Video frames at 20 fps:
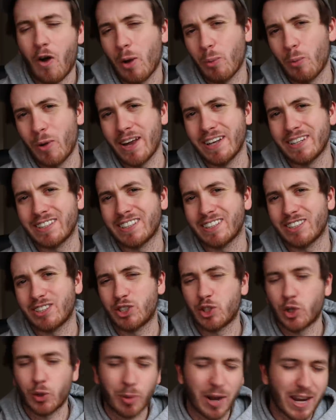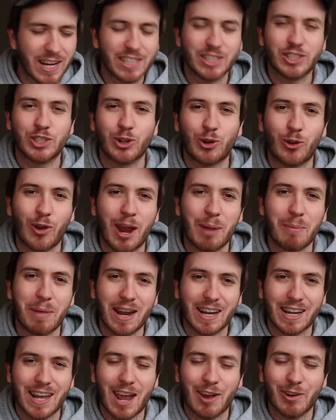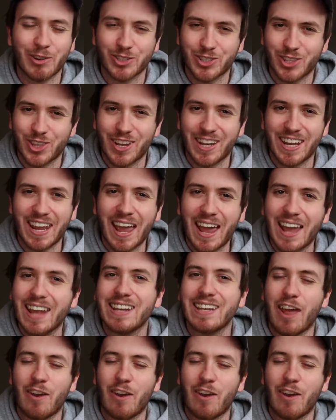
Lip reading: I went to my Instagram at Kados38